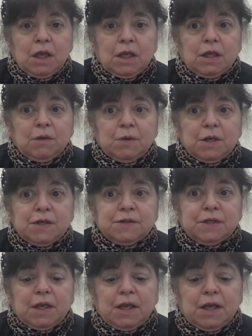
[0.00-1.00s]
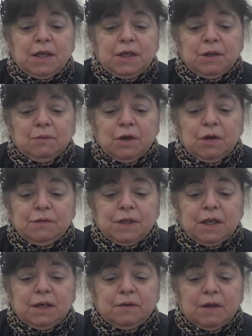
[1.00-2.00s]
He was a hero
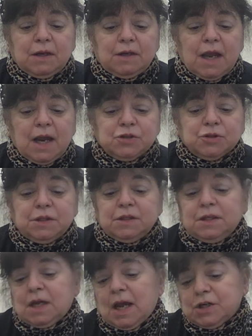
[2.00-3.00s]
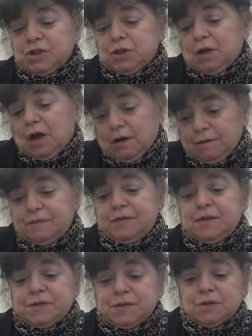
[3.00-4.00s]
and actually the action of
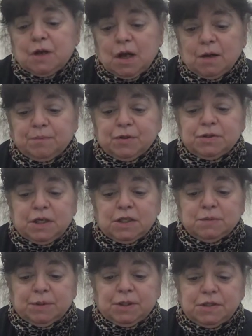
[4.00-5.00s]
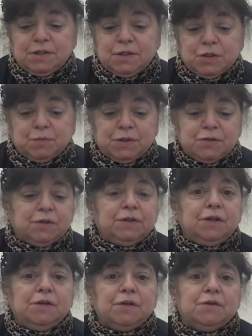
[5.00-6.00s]
this opera takes place in
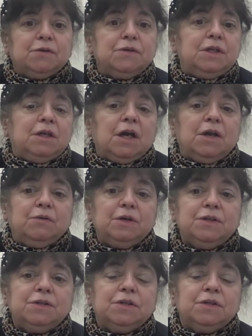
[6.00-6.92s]
Switzerland in the 1300s,